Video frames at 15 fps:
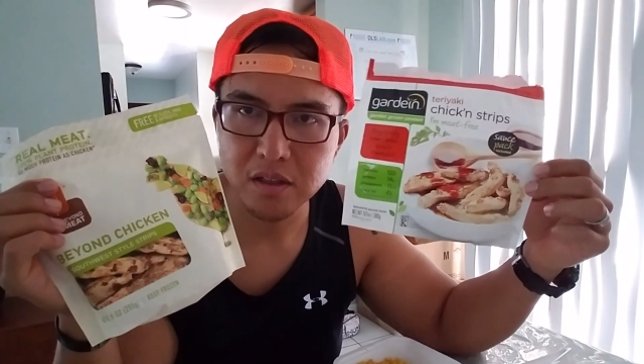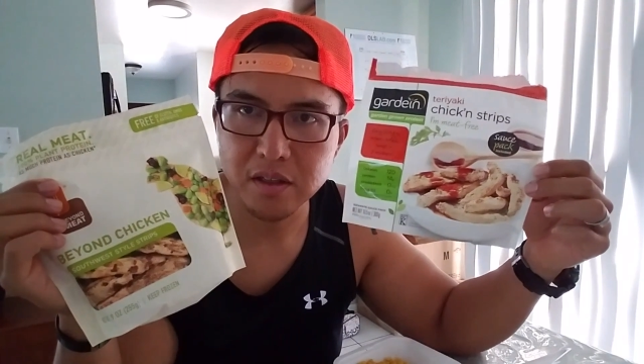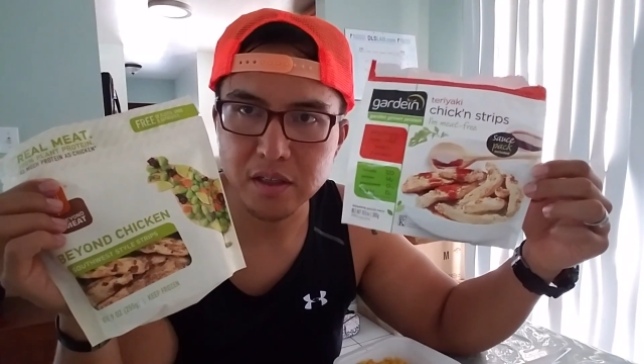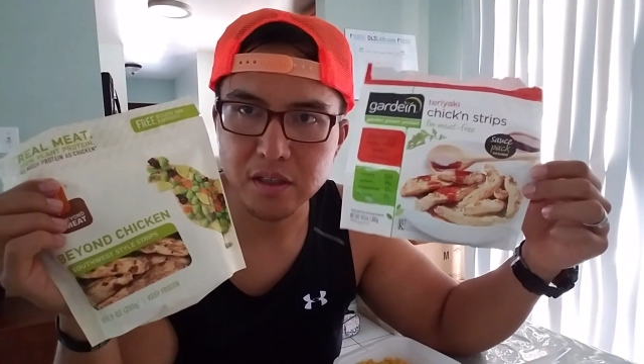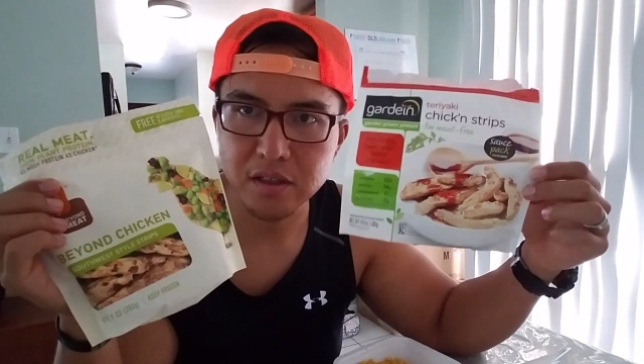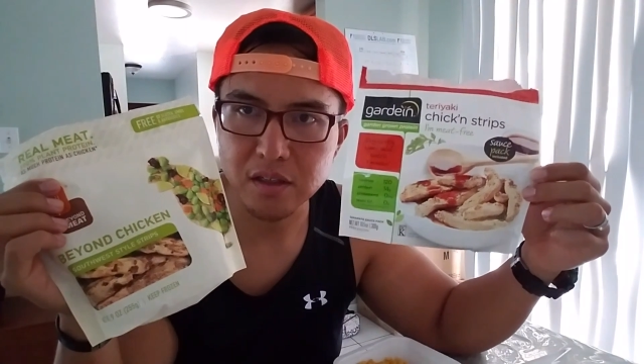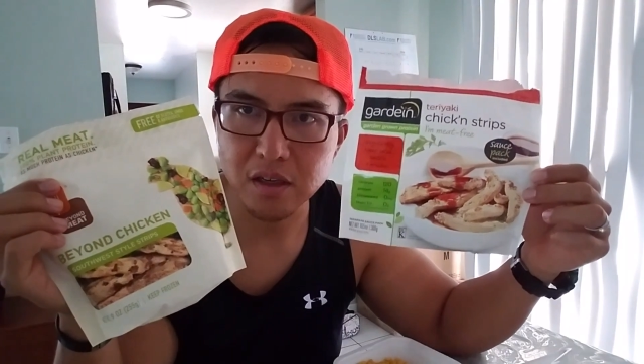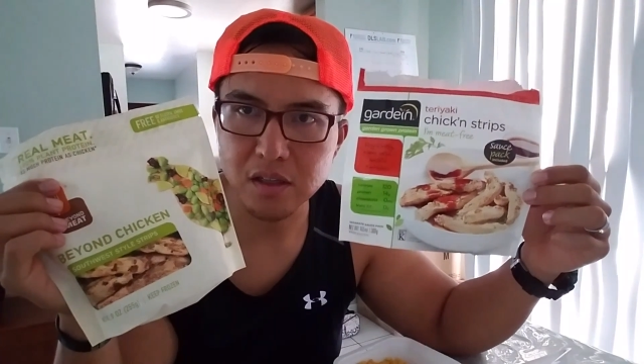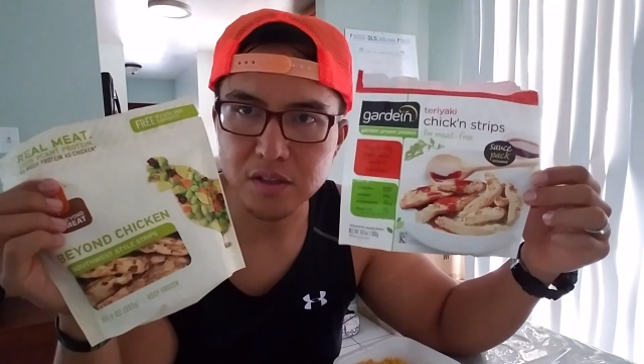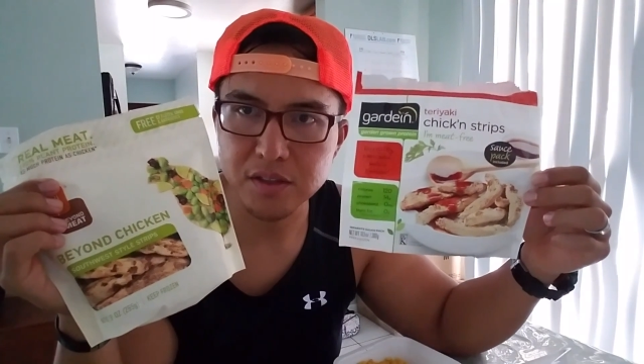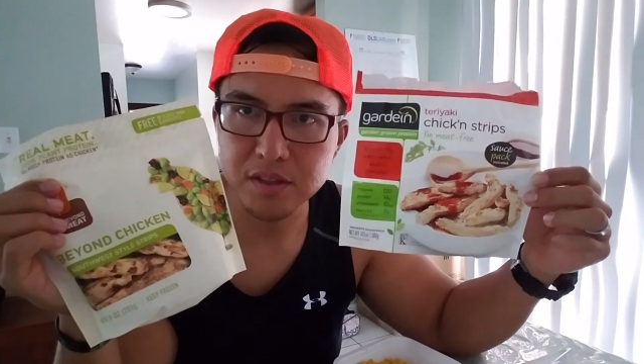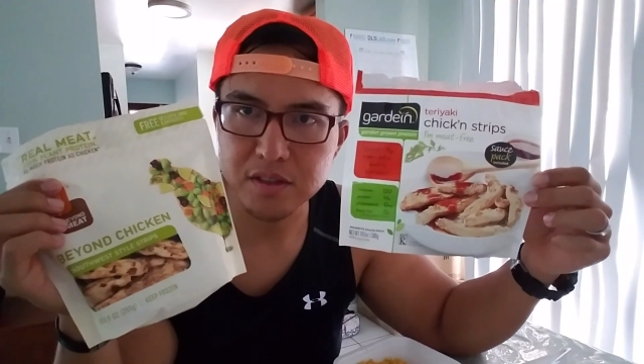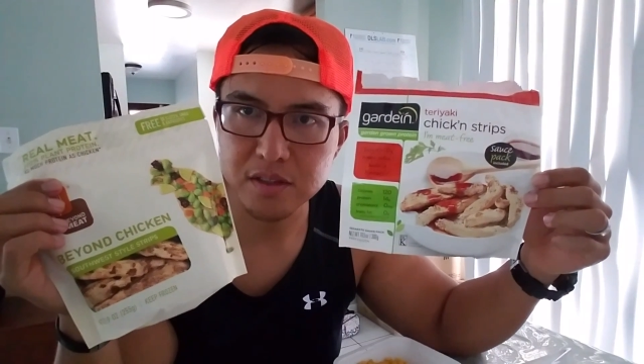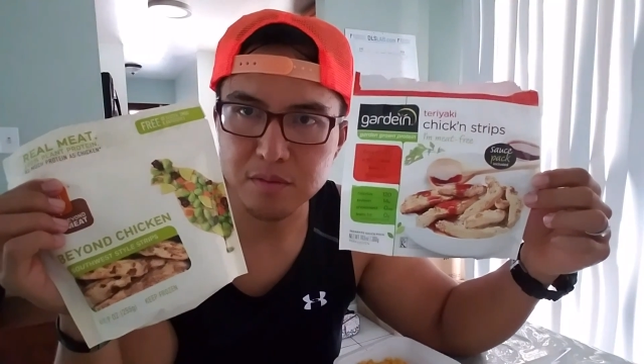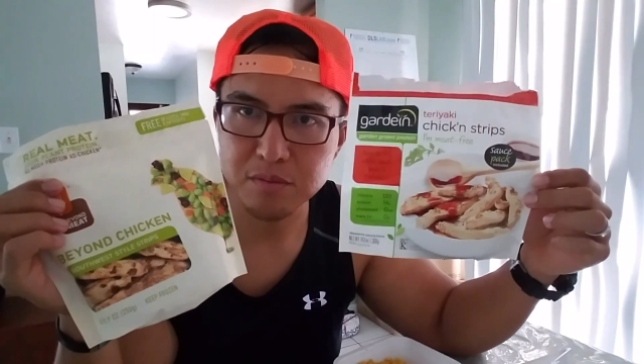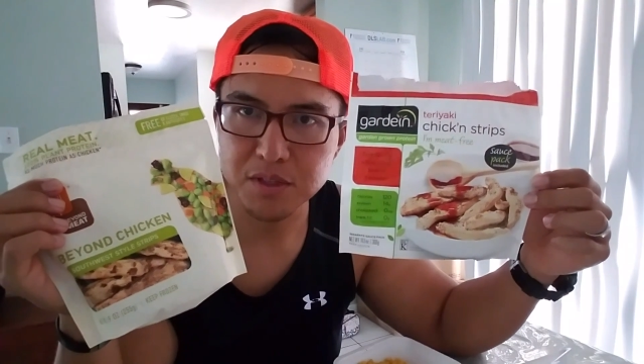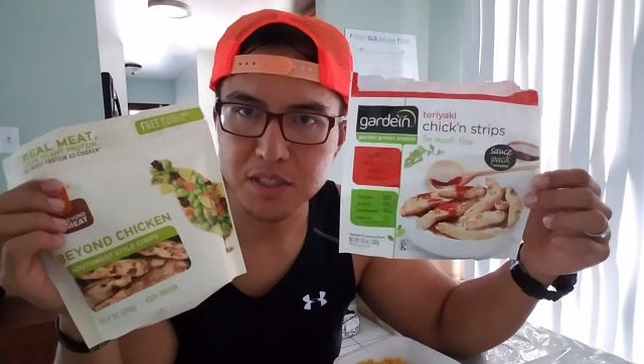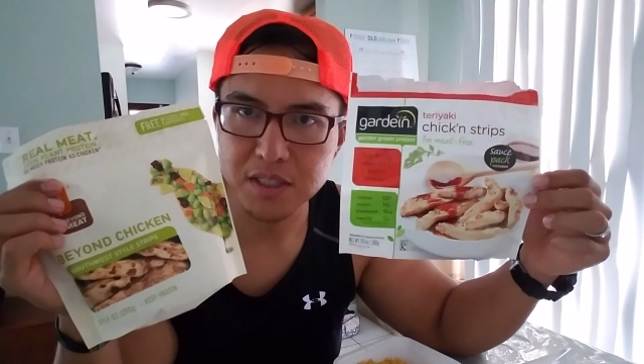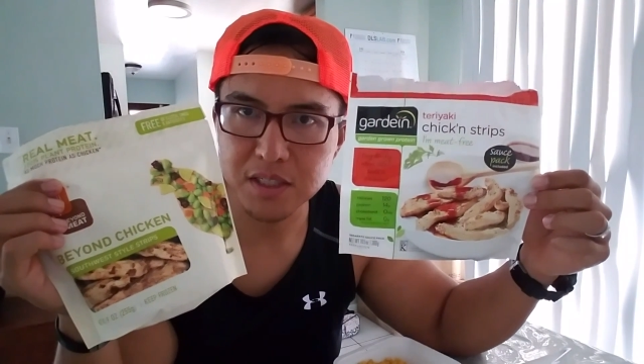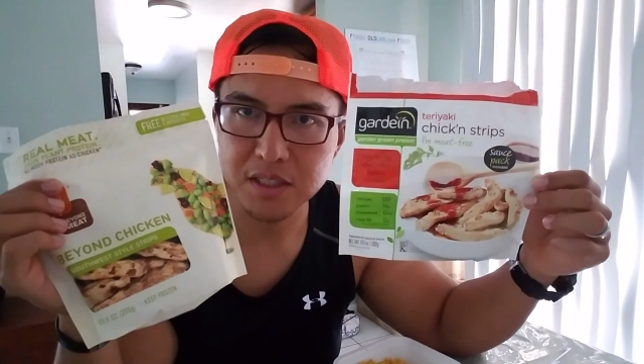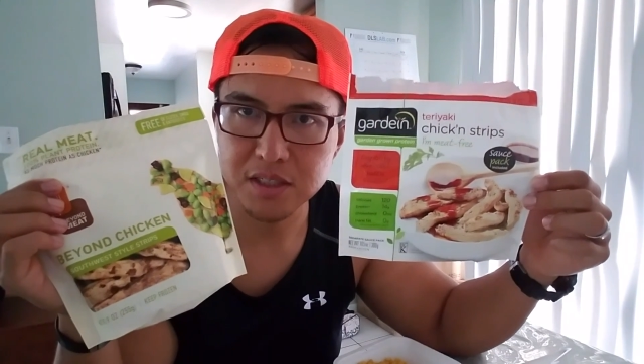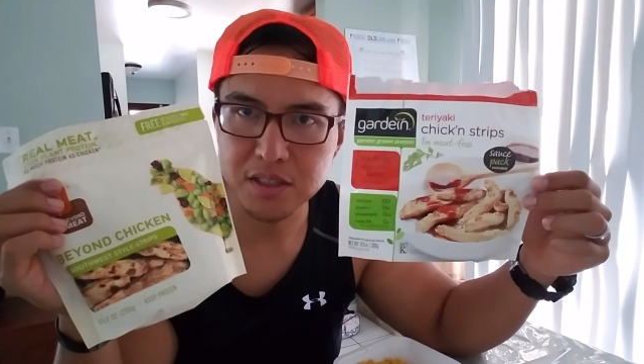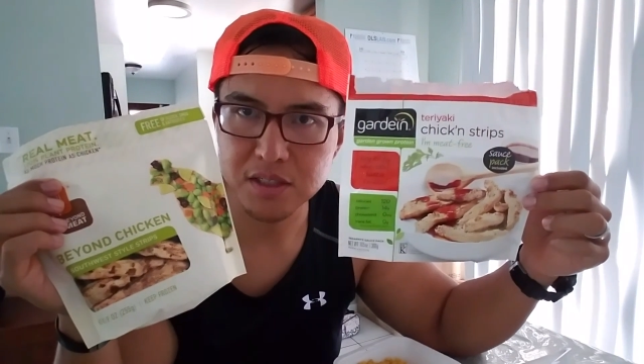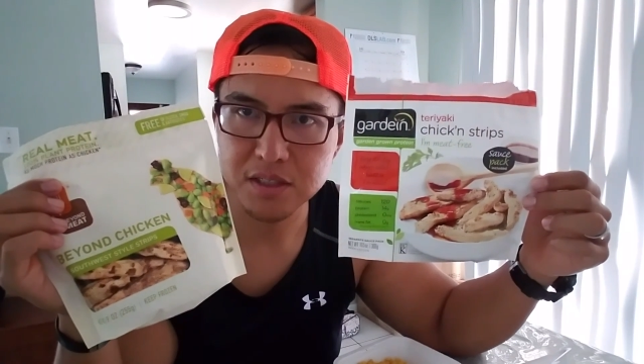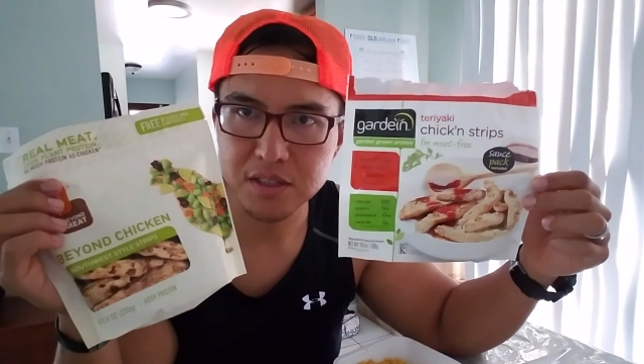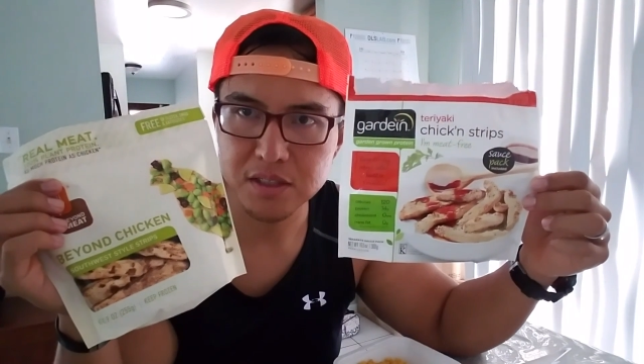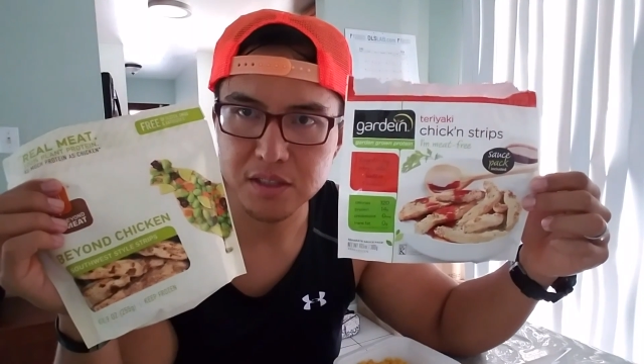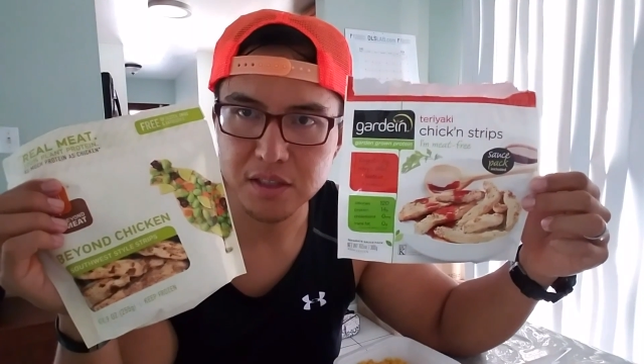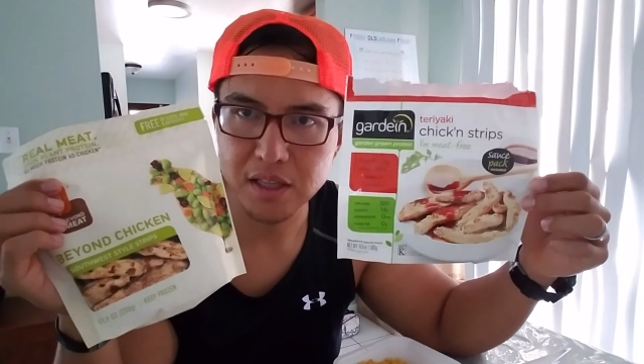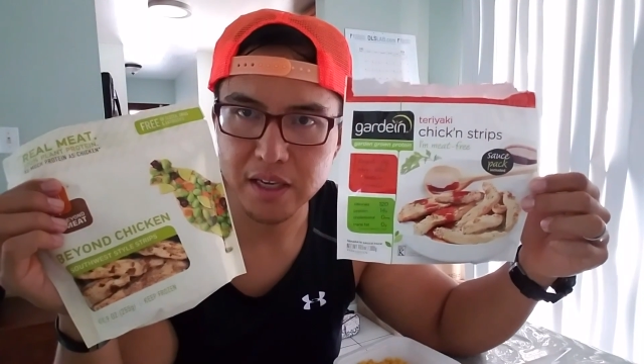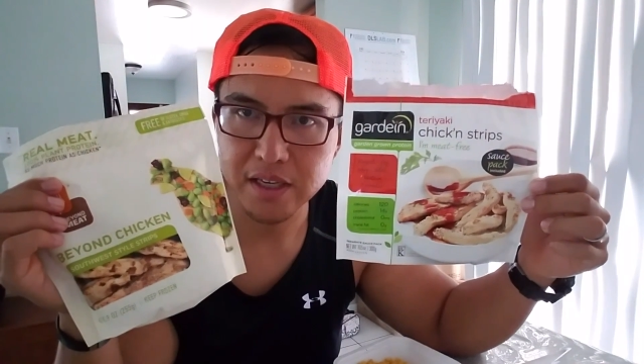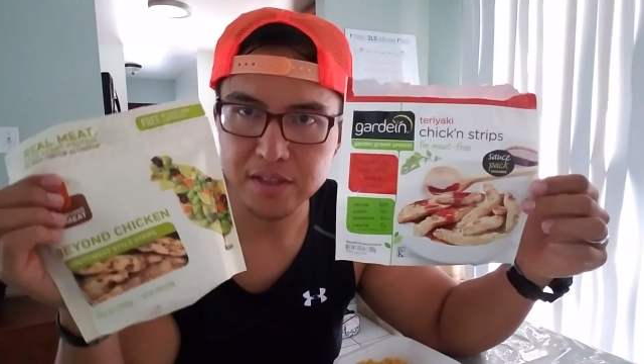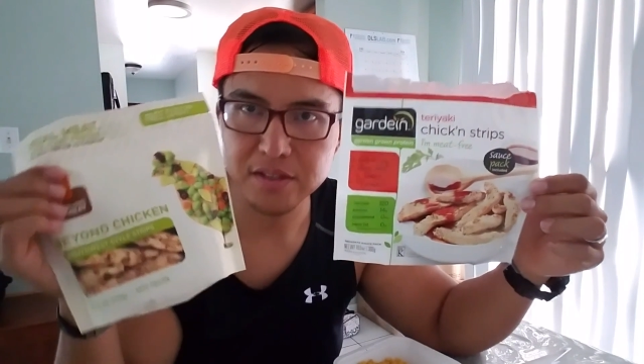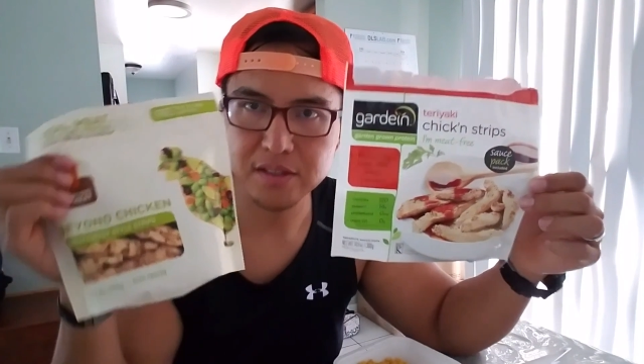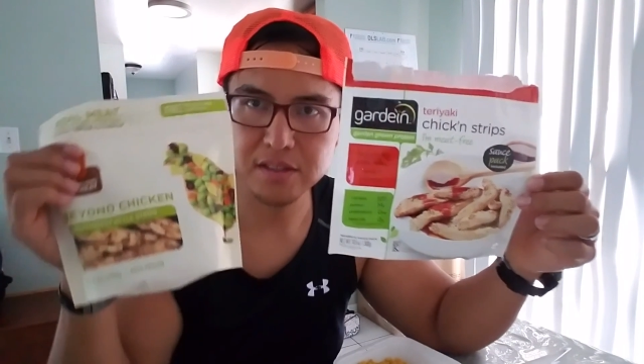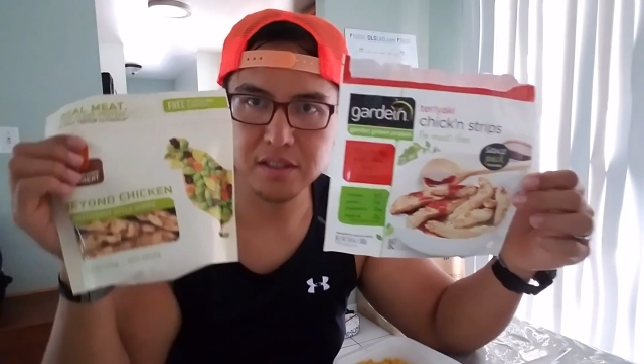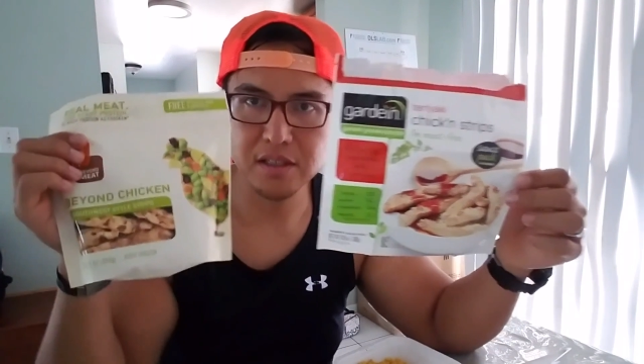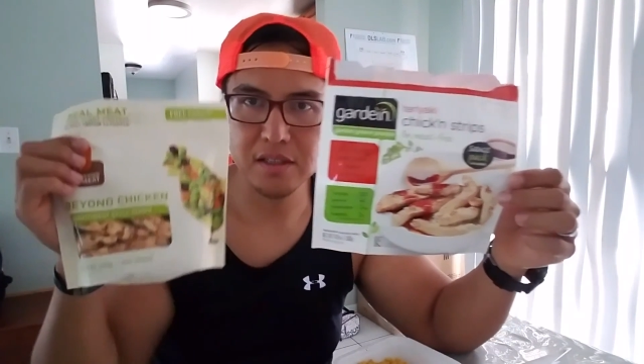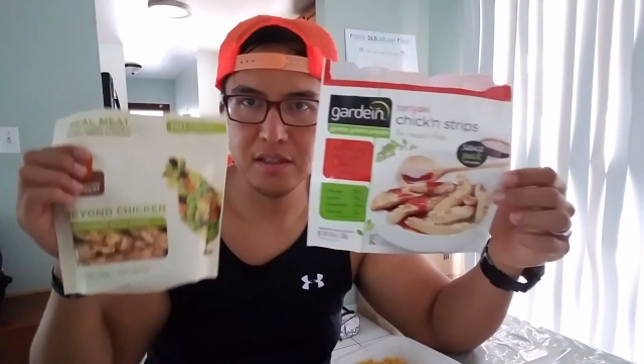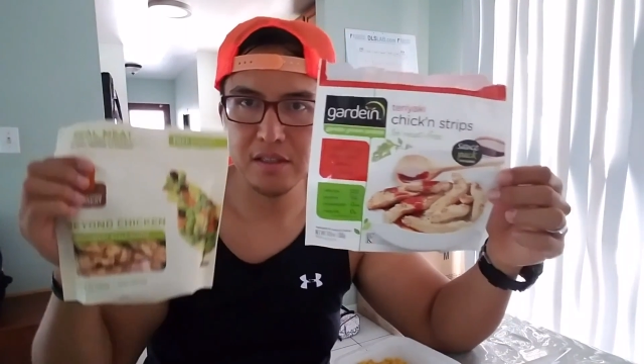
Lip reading: like $1 and some change less,